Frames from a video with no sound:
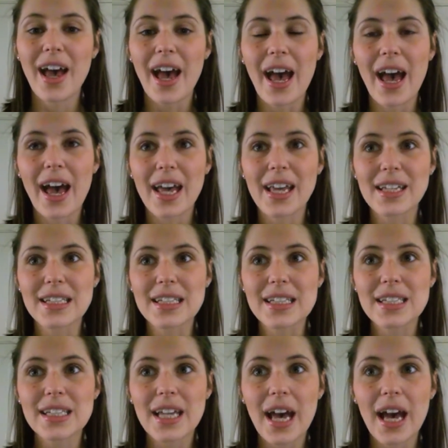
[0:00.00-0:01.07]
And
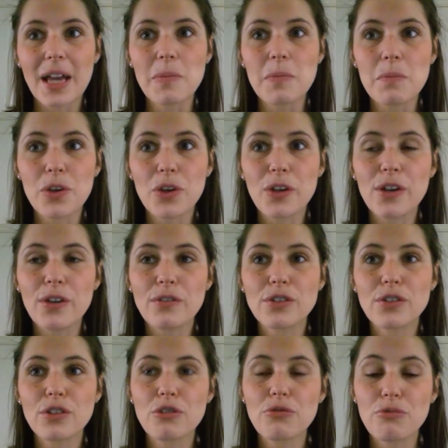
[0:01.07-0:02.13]
I
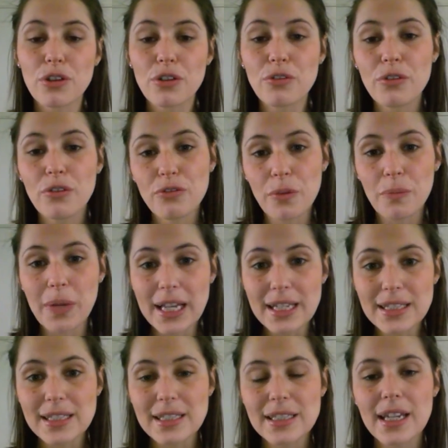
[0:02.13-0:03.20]
moved through from
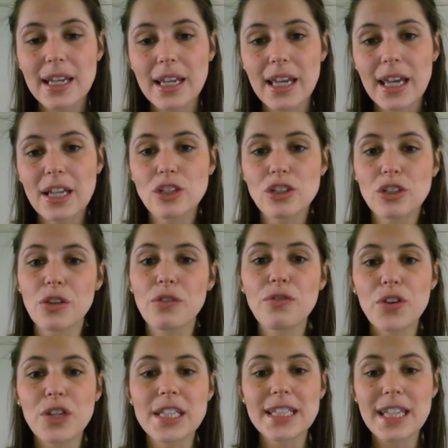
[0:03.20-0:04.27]
licensing into the
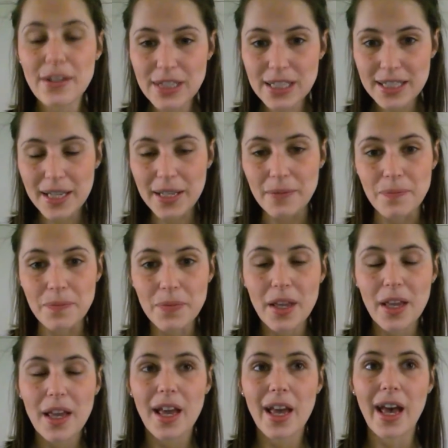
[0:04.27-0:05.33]
food and safety team
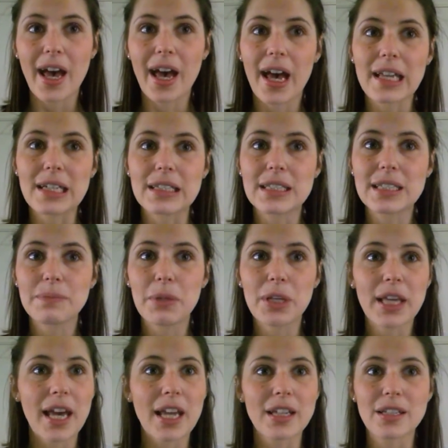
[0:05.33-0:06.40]
and
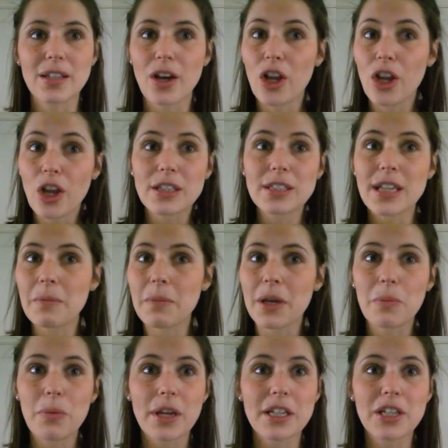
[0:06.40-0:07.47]
began alongside my
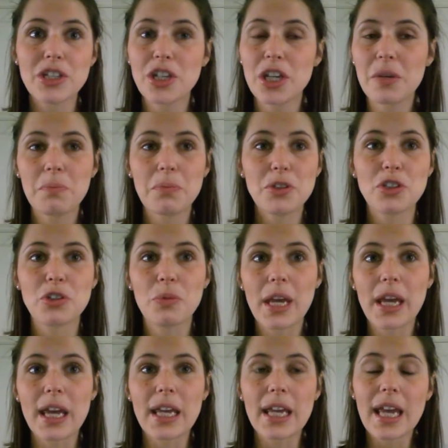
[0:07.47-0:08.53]
apprenticeship
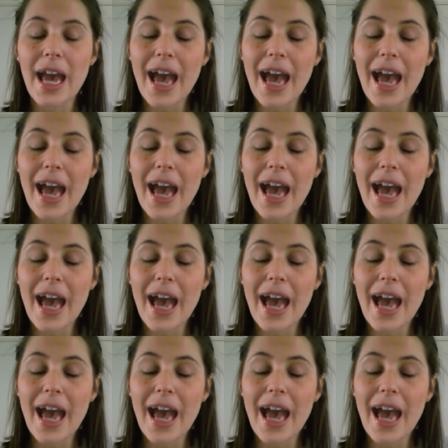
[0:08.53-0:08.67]
doing